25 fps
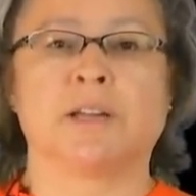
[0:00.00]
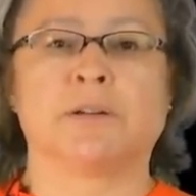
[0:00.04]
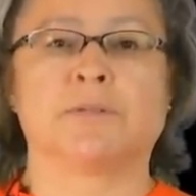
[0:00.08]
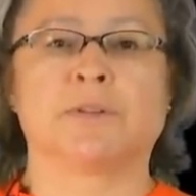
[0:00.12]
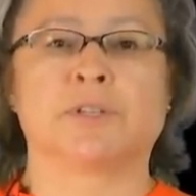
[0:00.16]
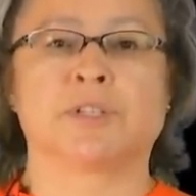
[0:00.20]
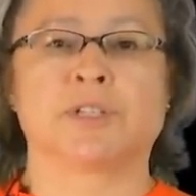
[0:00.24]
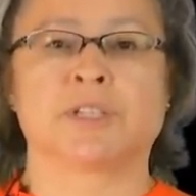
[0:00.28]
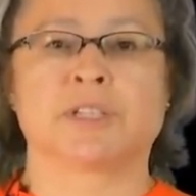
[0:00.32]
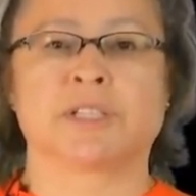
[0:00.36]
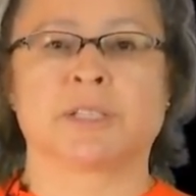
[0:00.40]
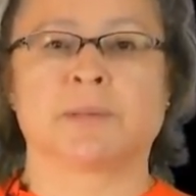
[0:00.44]

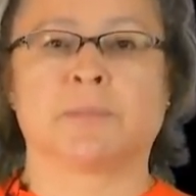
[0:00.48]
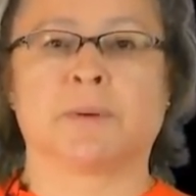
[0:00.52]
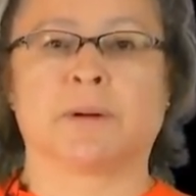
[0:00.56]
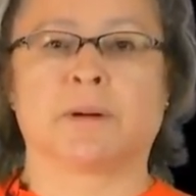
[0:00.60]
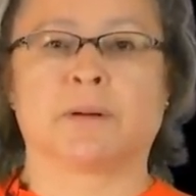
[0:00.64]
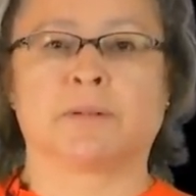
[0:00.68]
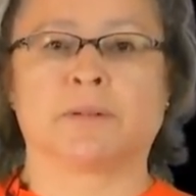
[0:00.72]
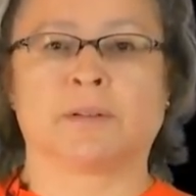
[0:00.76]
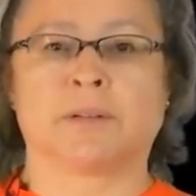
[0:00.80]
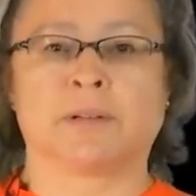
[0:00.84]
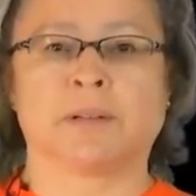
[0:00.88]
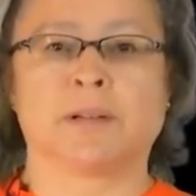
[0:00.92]
which is
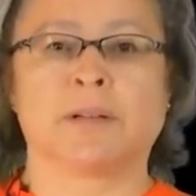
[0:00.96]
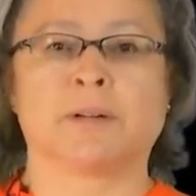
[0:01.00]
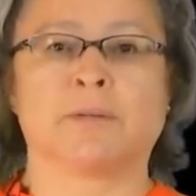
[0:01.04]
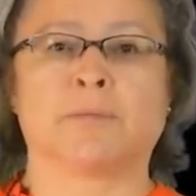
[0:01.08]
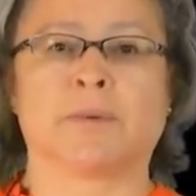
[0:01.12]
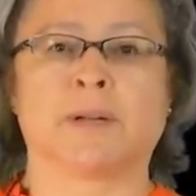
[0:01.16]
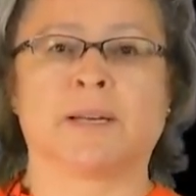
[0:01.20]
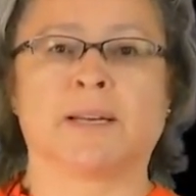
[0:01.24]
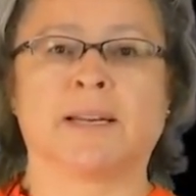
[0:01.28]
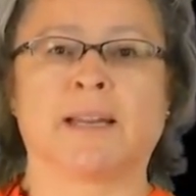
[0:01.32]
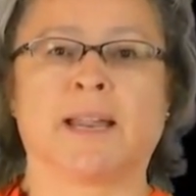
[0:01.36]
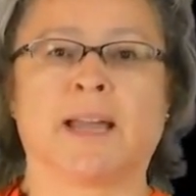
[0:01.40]
about
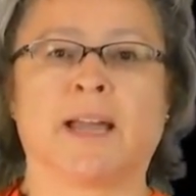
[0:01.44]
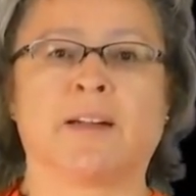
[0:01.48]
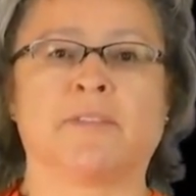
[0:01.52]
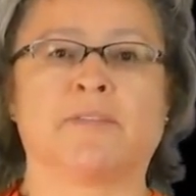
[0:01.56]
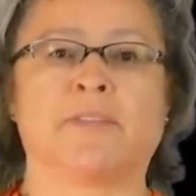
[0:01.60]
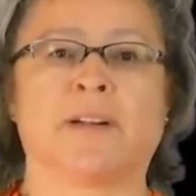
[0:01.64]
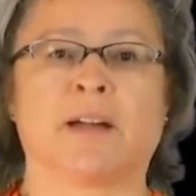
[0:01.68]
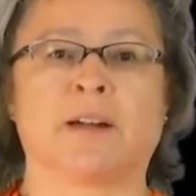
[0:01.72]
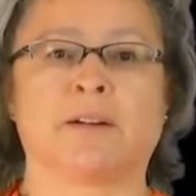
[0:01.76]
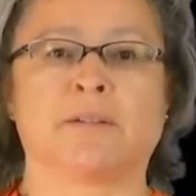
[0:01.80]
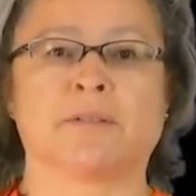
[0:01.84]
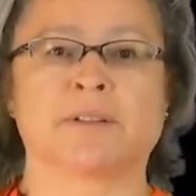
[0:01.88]

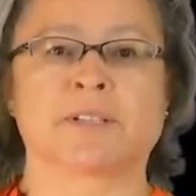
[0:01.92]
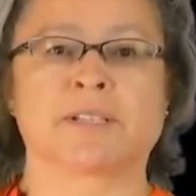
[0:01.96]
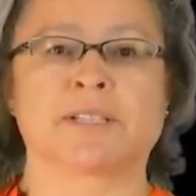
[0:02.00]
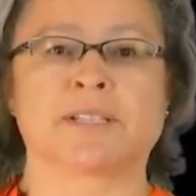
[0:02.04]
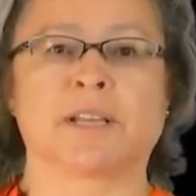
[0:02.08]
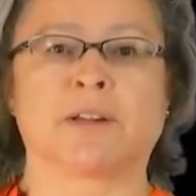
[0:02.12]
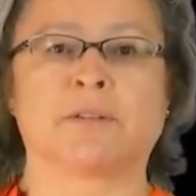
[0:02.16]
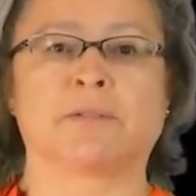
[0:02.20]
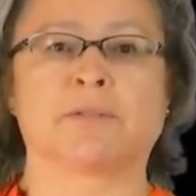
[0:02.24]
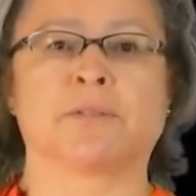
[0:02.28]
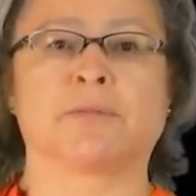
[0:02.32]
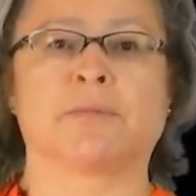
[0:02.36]
1.5 hours
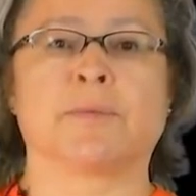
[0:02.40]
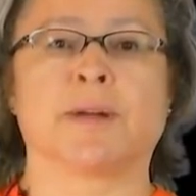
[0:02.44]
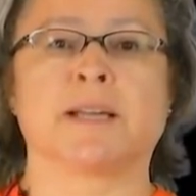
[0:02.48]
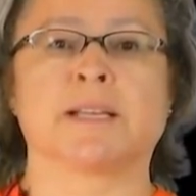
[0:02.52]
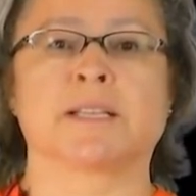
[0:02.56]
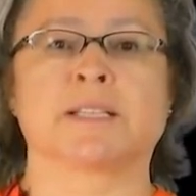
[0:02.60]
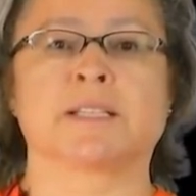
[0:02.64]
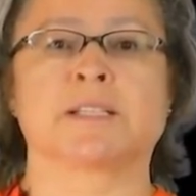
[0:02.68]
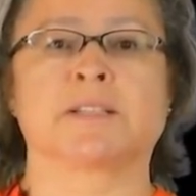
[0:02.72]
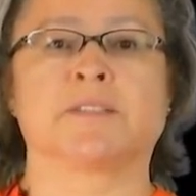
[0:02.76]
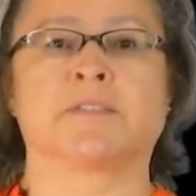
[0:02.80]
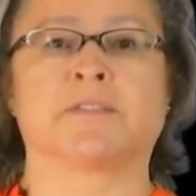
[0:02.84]

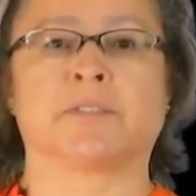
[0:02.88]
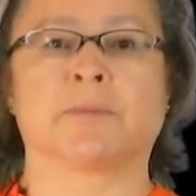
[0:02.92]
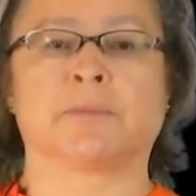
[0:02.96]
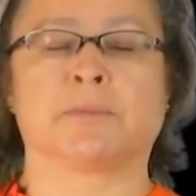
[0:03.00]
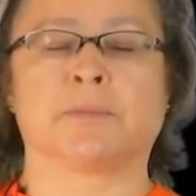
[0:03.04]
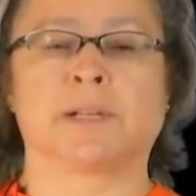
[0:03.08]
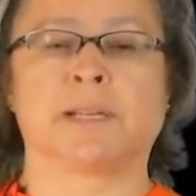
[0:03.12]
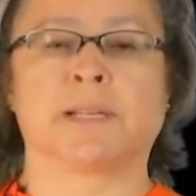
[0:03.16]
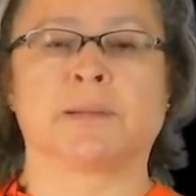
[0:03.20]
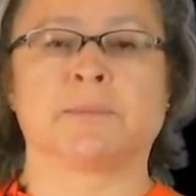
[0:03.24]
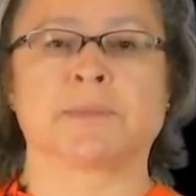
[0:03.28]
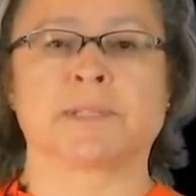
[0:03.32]
southwest from
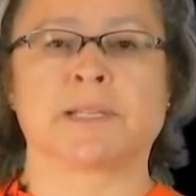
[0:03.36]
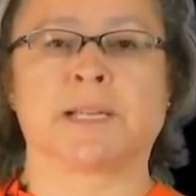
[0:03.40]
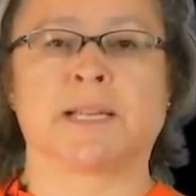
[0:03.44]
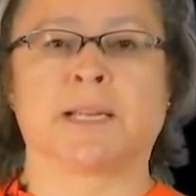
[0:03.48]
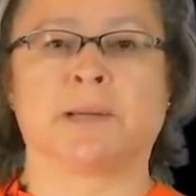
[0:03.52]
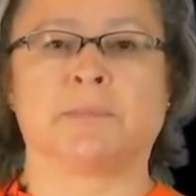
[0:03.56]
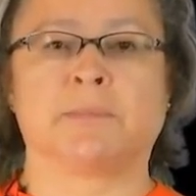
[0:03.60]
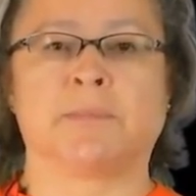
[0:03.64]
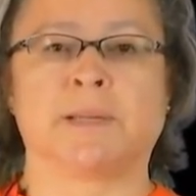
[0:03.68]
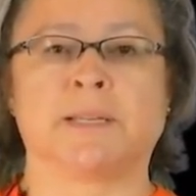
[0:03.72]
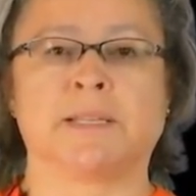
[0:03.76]
Williams Lake,